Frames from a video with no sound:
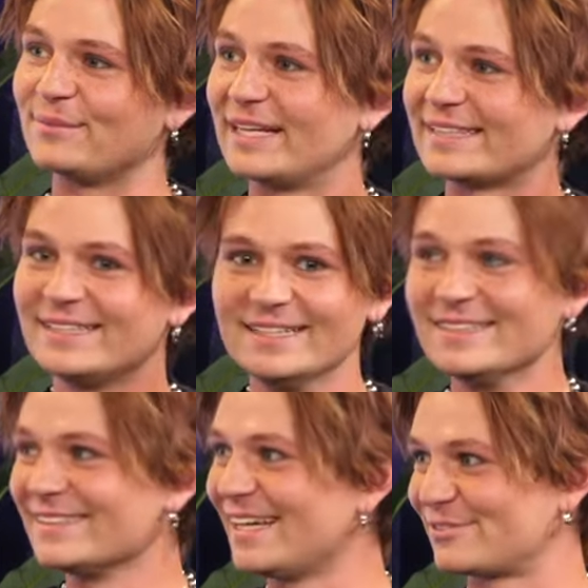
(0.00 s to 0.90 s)
I'm like,
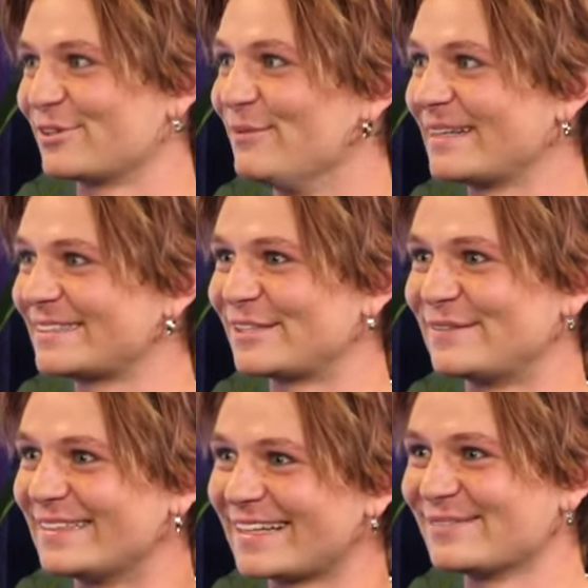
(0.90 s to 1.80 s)
yes, we're going back to
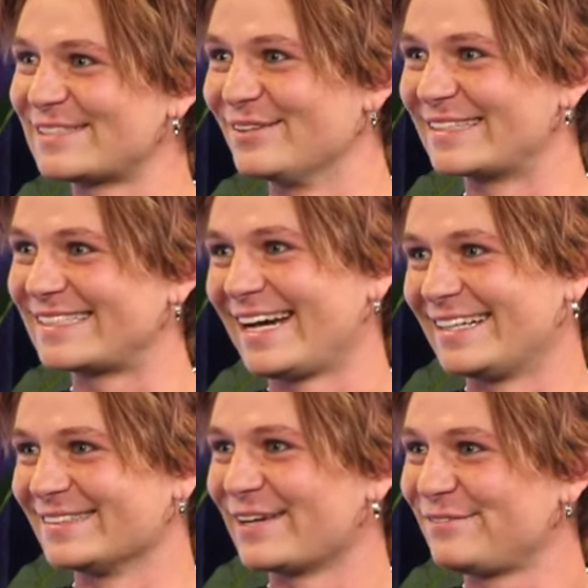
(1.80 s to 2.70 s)
Germany. Like, I'm so
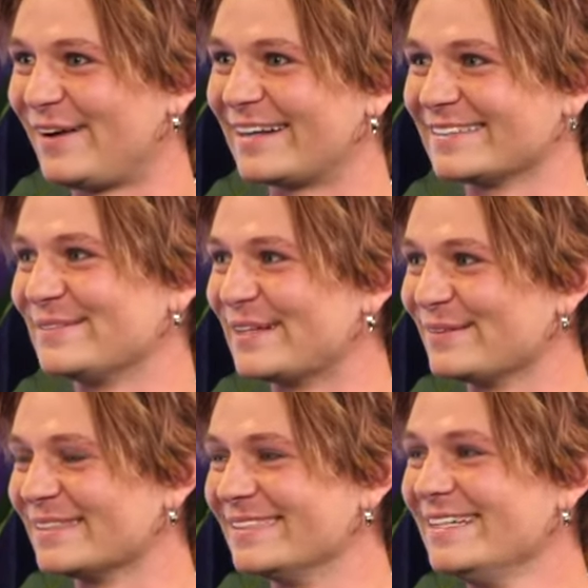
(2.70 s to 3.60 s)
excited to like finally be
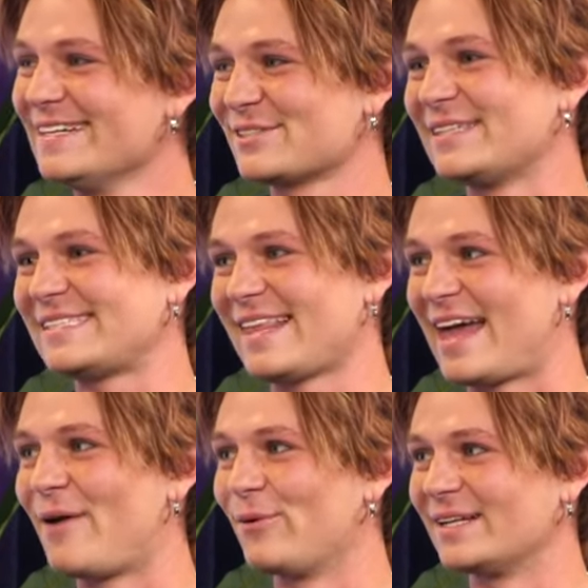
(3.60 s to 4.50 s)
able to. So I'd say
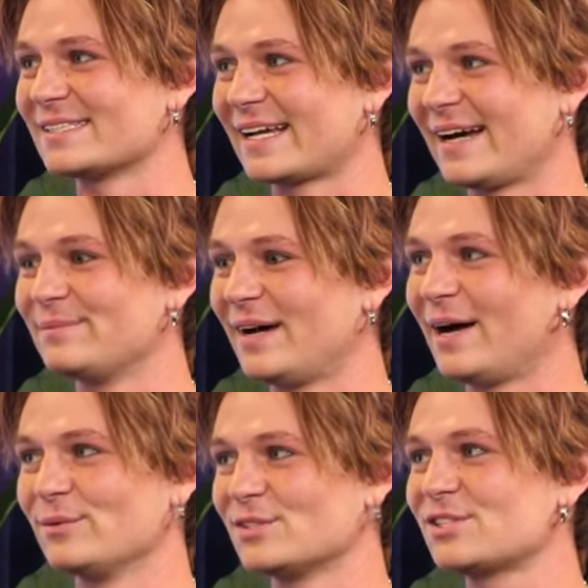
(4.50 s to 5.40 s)
that one is like,
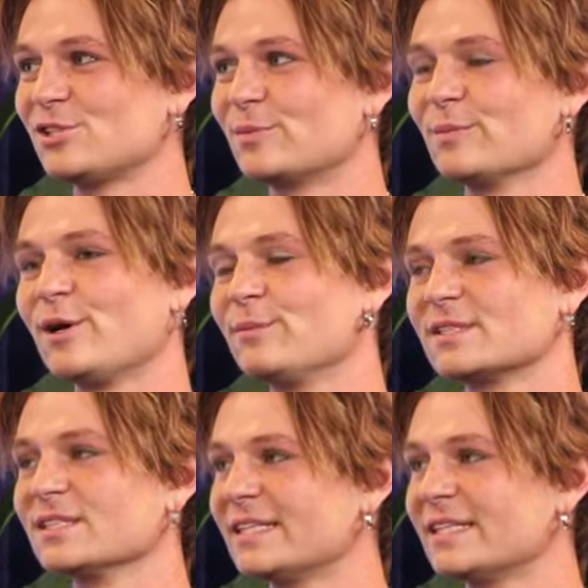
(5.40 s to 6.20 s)
I was super bummed to